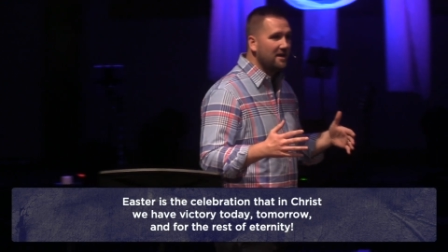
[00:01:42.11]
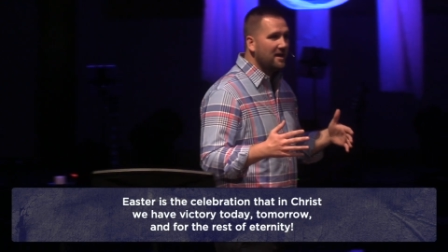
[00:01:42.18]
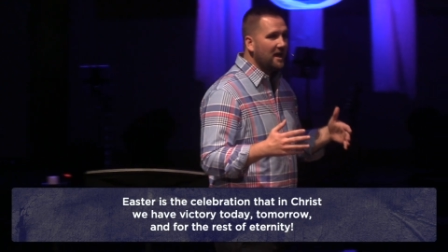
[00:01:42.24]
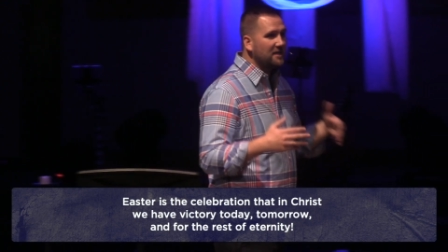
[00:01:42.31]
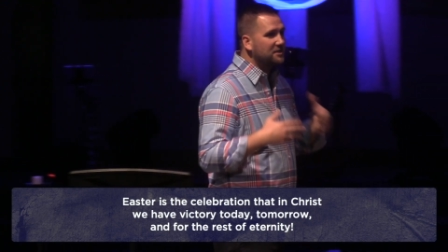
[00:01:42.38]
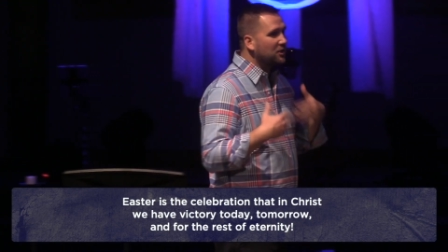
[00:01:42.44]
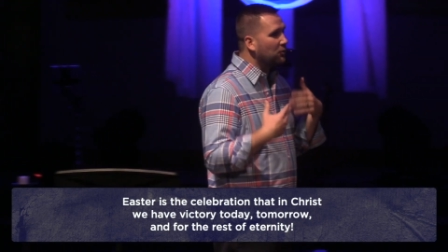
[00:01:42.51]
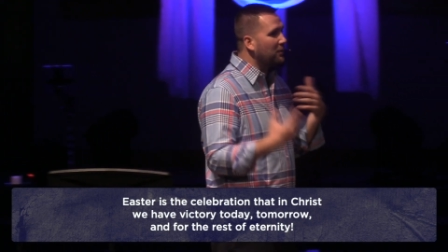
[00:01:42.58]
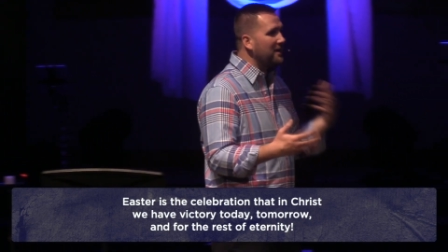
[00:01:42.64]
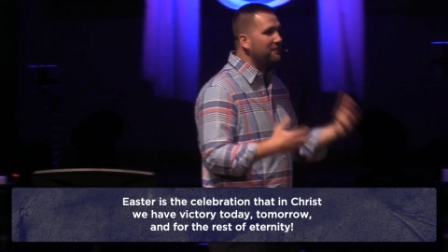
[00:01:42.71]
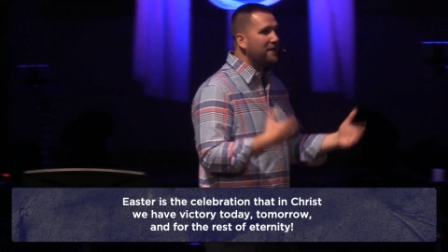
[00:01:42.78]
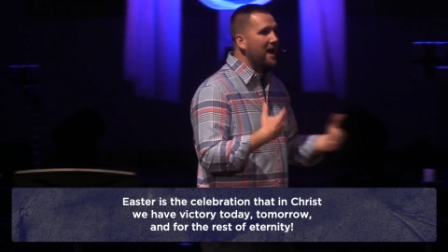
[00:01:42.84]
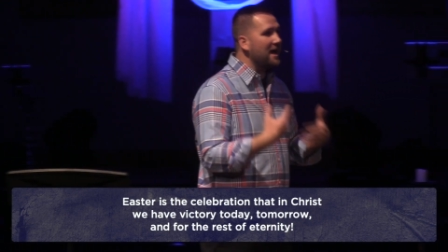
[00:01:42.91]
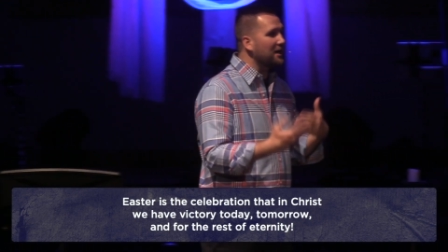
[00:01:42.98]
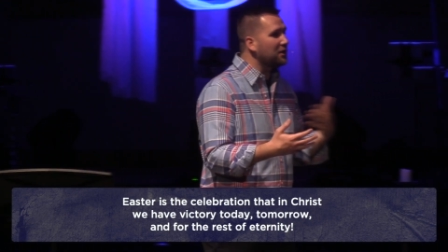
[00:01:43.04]
And so we've
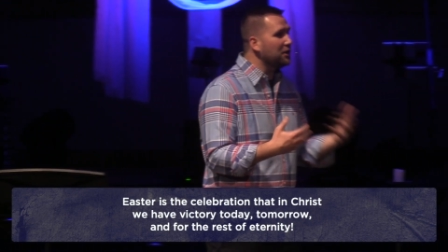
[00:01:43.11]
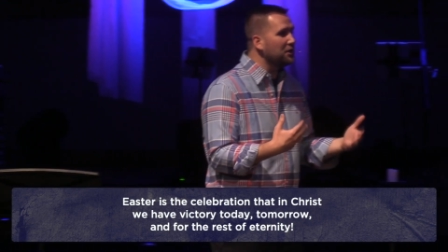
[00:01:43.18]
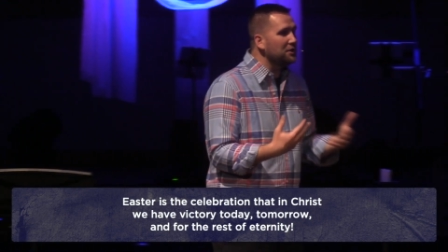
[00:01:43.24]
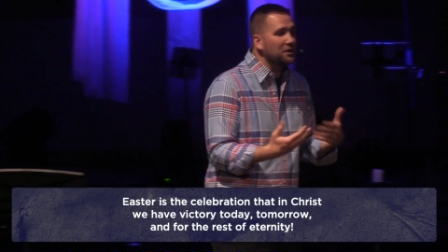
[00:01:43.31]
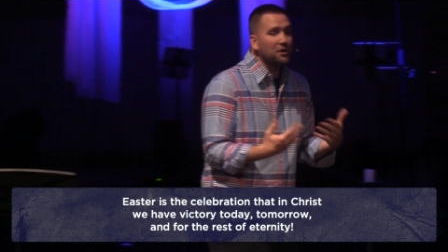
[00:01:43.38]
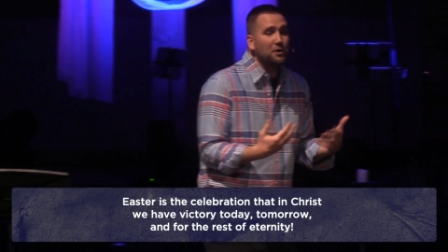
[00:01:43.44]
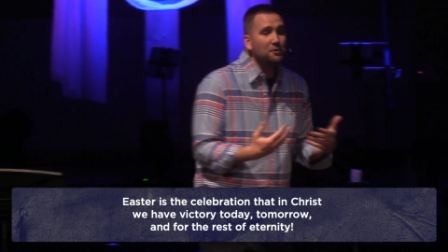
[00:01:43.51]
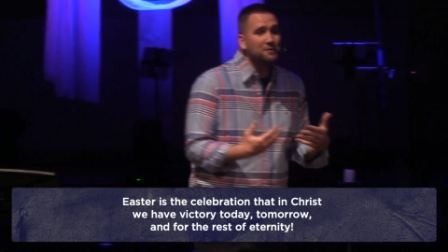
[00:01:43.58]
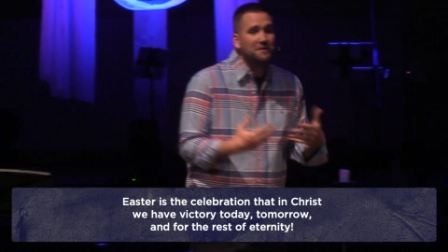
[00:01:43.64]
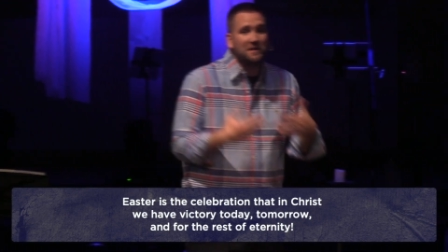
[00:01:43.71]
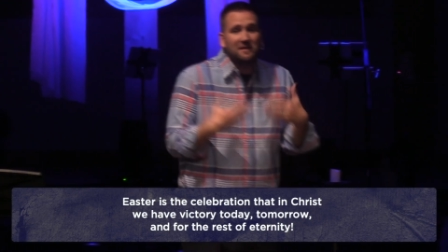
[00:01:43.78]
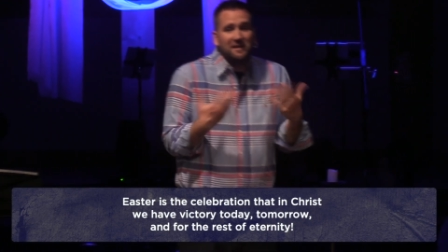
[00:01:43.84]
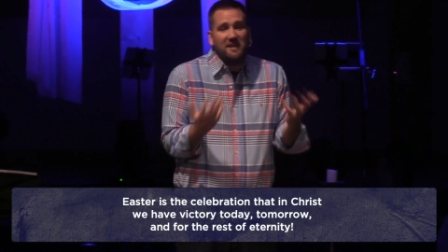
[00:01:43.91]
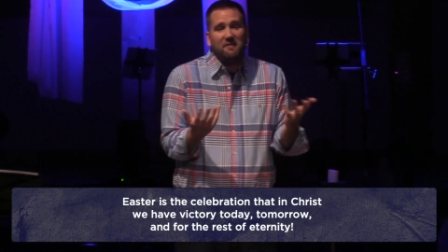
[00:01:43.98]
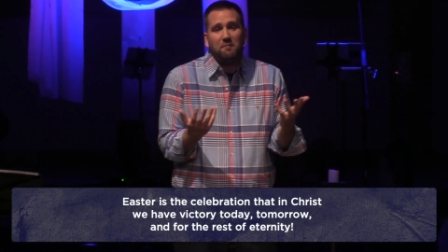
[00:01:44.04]
got good news to
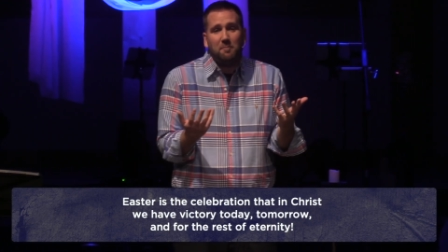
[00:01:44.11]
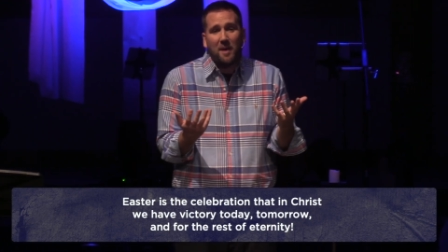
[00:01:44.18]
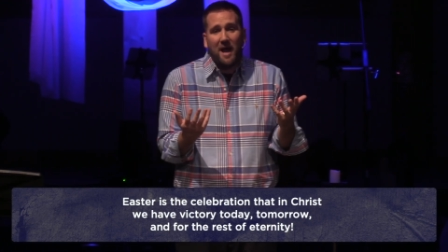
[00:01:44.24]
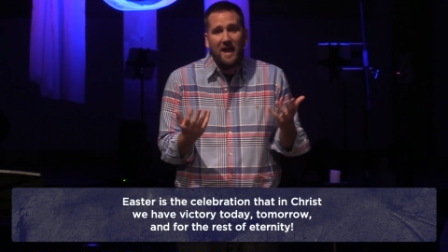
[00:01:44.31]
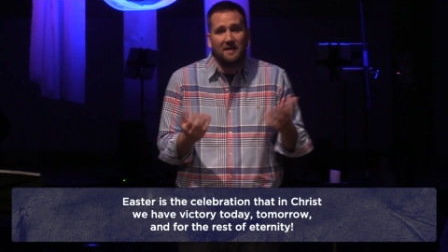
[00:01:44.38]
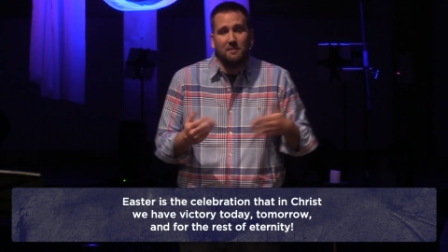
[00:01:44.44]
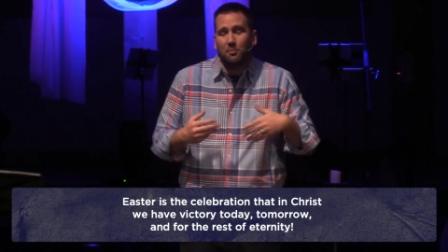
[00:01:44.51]
live by, to